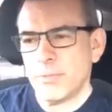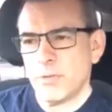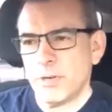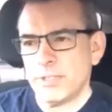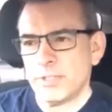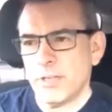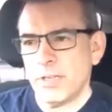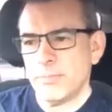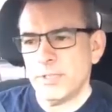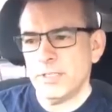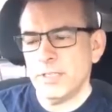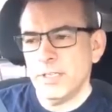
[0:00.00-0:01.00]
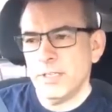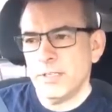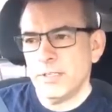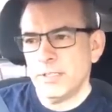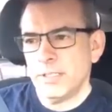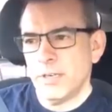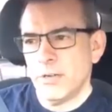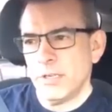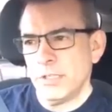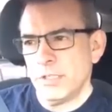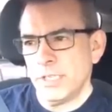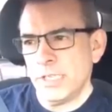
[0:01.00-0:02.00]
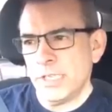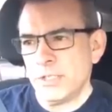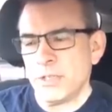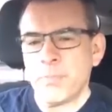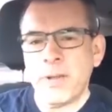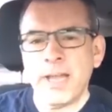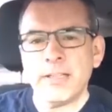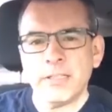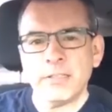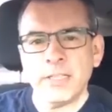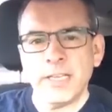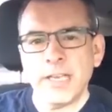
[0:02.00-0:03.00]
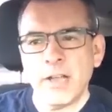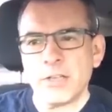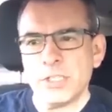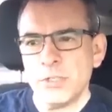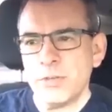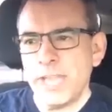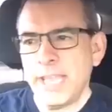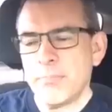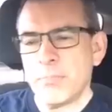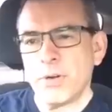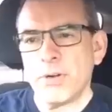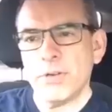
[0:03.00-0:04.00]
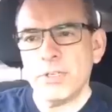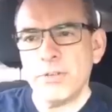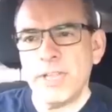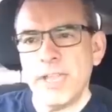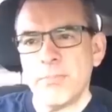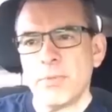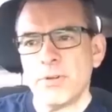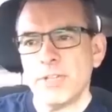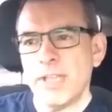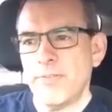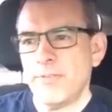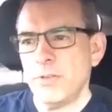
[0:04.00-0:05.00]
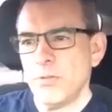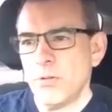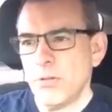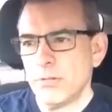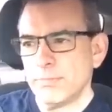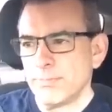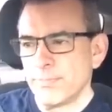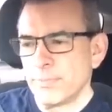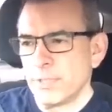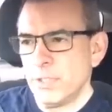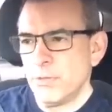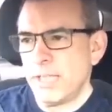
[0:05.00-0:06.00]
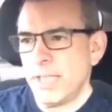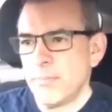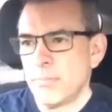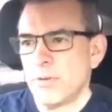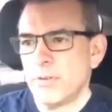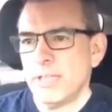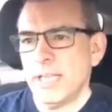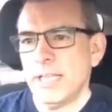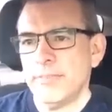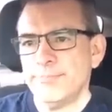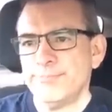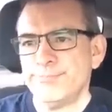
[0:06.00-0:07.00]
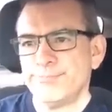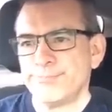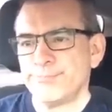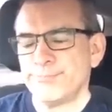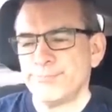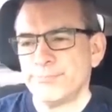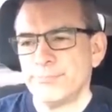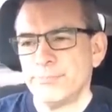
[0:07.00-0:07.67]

I can't remember where I saw it, but you know, is your pilot light out? Because you can't burn that fuel. You can't burn that.